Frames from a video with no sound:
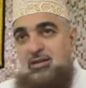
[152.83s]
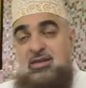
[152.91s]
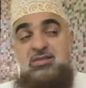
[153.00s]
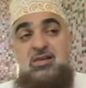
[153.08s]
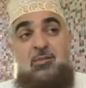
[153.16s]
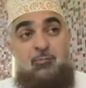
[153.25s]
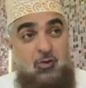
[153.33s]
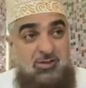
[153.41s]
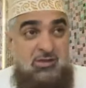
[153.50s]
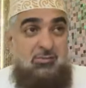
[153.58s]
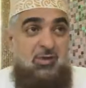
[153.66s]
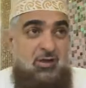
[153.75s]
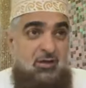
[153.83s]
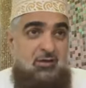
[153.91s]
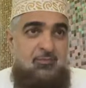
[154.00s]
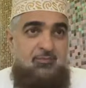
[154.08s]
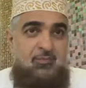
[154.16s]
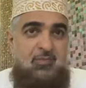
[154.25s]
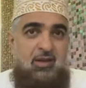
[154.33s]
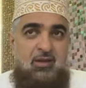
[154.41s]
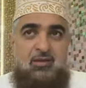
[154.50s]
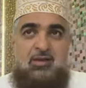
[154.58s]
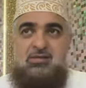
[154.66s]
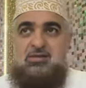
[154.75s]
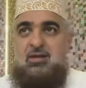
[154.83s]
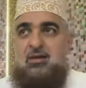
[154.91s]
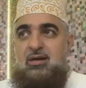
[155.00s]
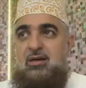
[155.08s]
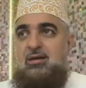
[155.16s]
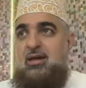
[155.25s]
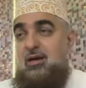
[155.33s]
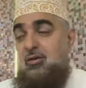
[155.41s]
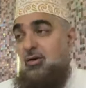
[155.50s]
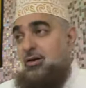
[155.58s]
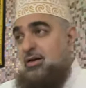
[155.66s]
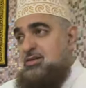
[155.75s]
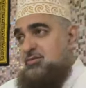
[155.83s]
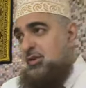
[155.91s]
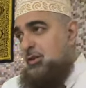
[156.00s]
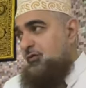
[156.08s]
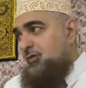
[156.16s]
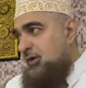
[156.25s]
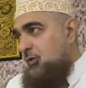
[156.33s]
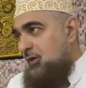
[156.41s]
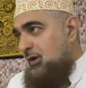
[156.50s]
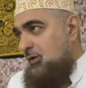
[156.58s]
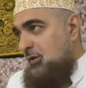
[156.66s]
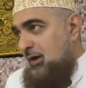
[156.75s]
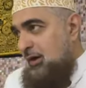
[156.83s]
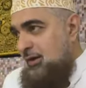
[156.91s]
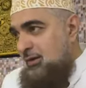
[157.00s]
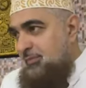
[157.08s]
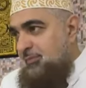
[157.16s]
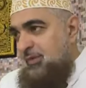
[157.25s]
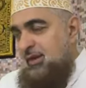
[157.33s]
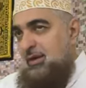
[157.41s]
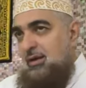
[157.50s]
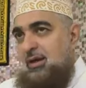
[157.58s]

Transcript: that these are possible and these are in accordance with of the Holy Quran